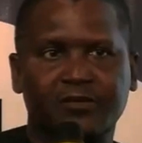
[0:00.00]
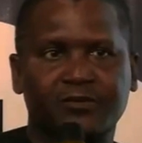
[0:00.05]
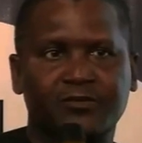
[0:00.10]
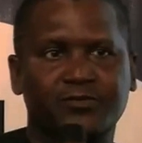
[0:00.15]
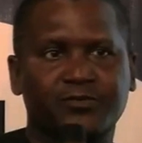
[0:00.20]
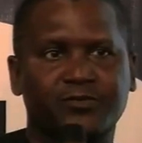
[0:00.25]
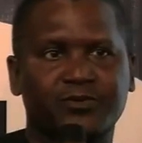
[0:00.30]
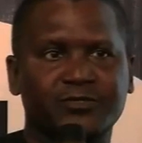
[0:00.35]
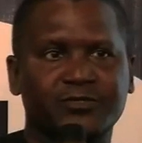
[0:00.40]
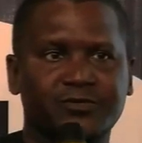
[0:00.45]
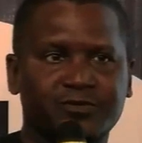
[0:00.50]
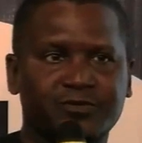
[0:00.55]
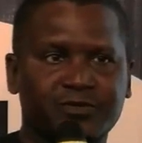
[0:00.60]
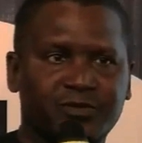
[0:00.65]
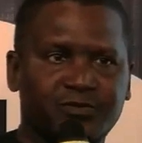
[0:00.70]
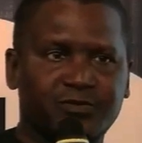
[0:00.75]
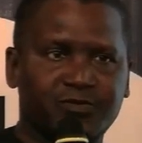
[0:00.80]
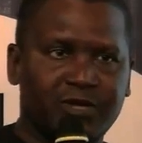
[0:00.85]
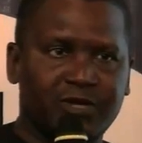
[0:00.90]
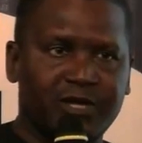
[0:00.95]
Because they
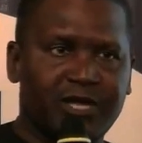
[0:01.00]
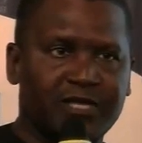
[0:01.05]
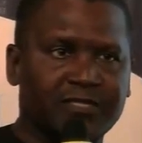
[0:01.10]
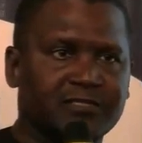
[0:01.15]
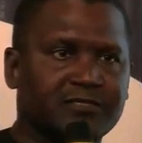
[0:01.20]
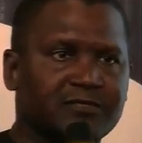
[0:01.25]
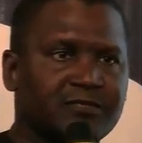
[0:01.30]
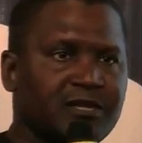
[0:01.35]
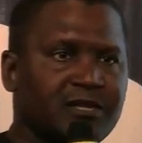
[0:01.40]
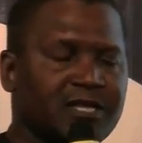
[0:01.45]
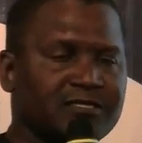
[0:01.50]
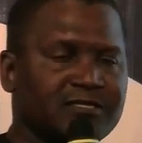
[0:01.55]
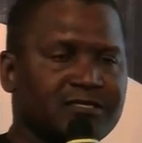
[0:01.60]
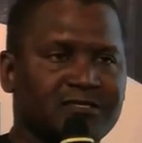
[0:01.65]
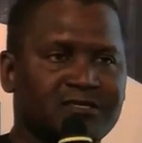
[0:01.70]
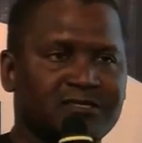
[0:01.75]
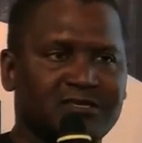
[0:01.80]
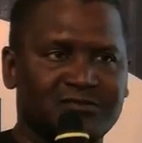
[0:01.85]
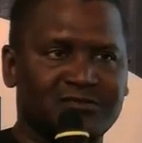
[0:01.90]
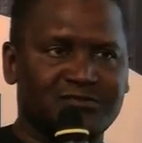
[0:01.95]
will give you a license. The
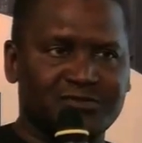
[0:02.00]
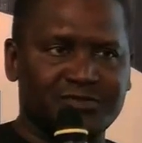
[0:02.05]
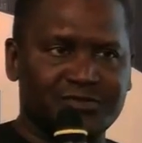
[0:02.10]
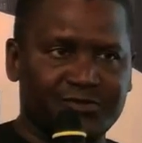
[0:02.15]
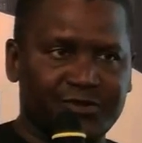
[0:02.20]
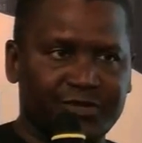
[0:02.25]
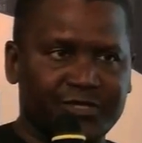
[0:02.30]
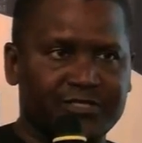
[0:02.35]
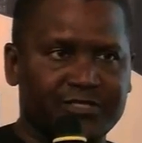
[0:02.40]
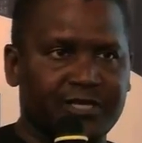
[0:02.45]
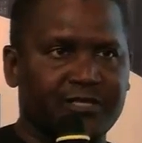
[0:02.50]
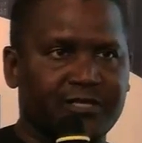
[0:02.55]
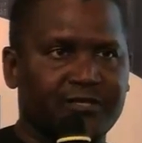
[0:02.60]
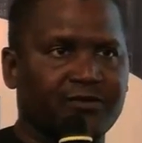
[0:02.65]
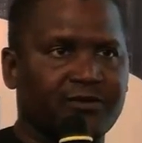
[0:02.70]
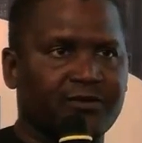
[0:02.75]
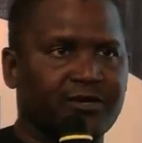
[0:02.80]
license is restricted.